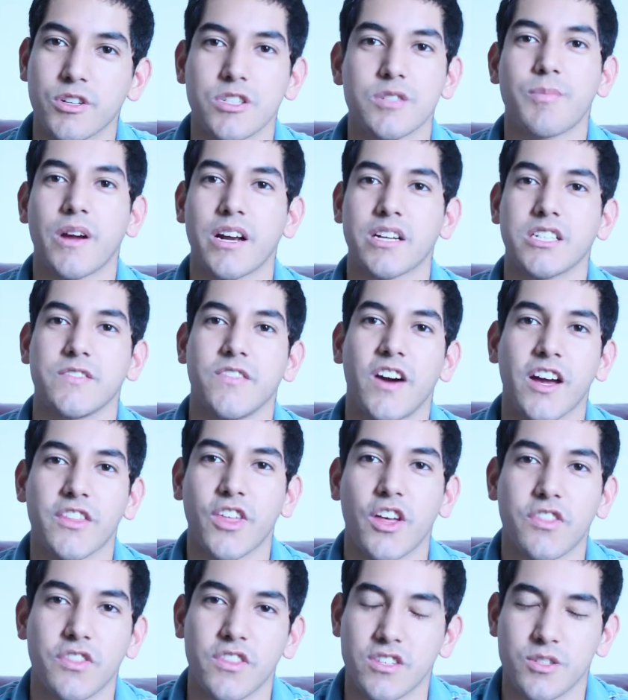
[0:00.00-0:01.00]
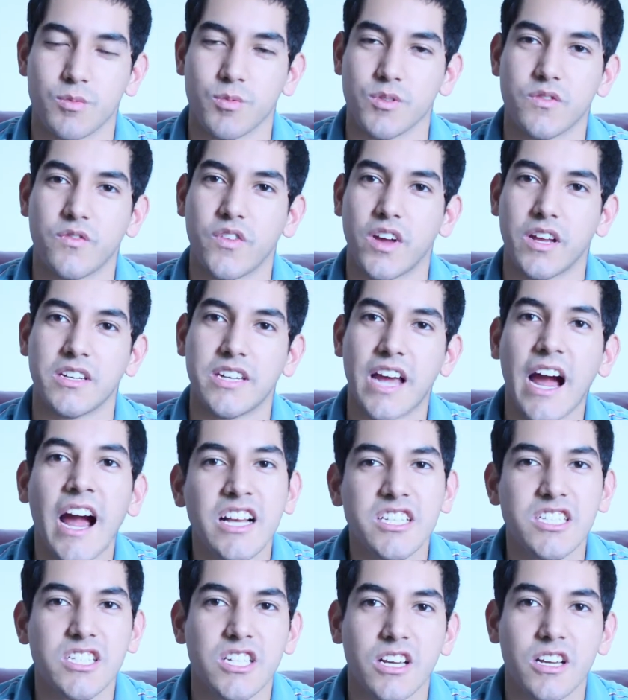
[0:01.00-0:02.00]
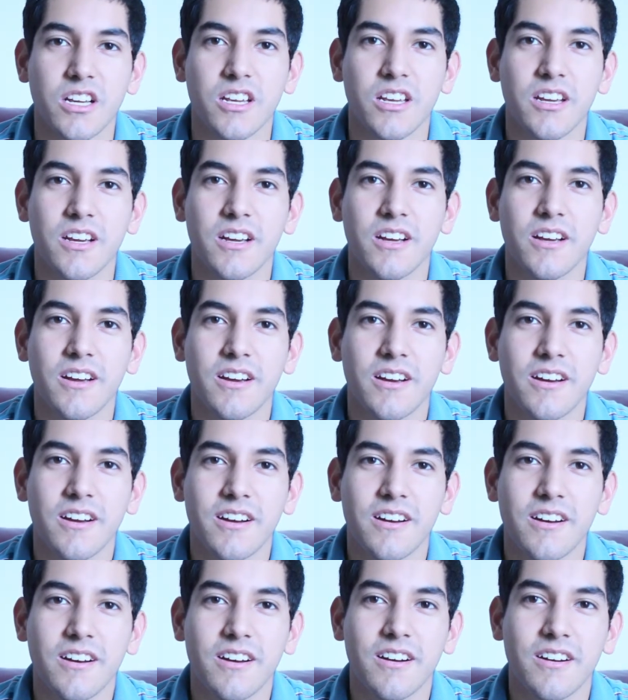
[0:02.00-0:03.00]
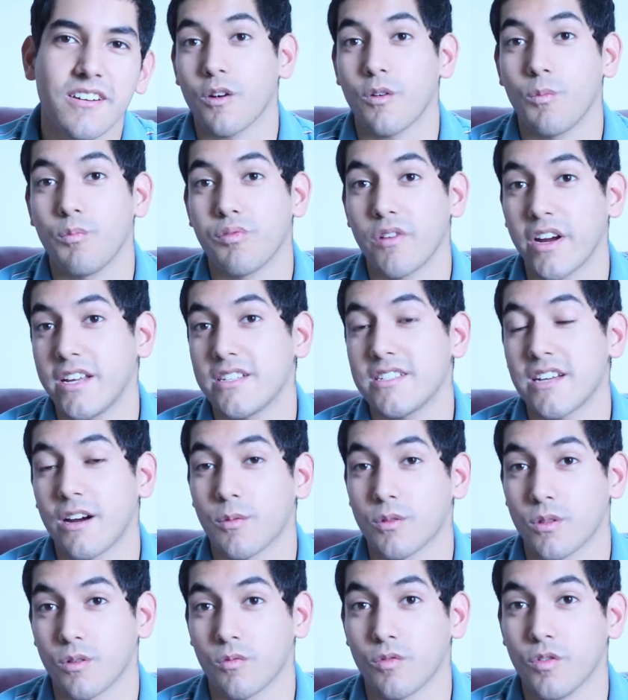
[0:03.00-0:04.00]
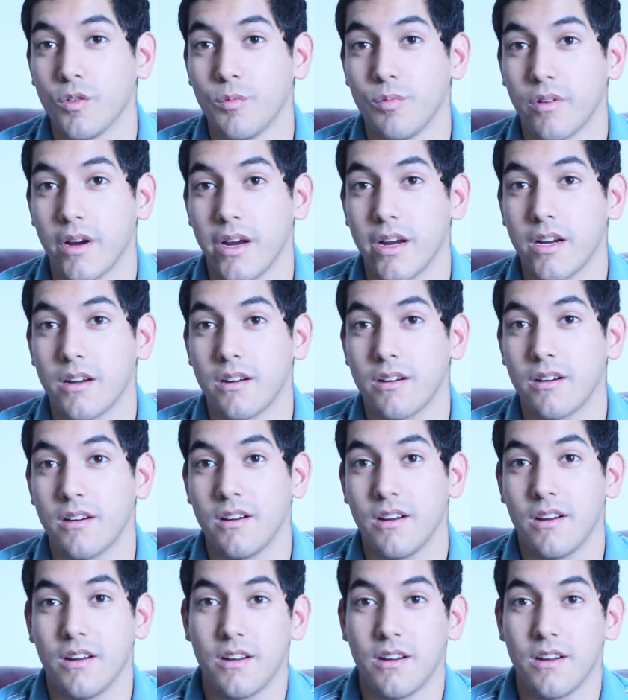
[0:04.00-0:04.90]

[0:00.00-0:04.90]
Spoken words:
perspective, I thought this was fantastic. I'll break it down with the rubric.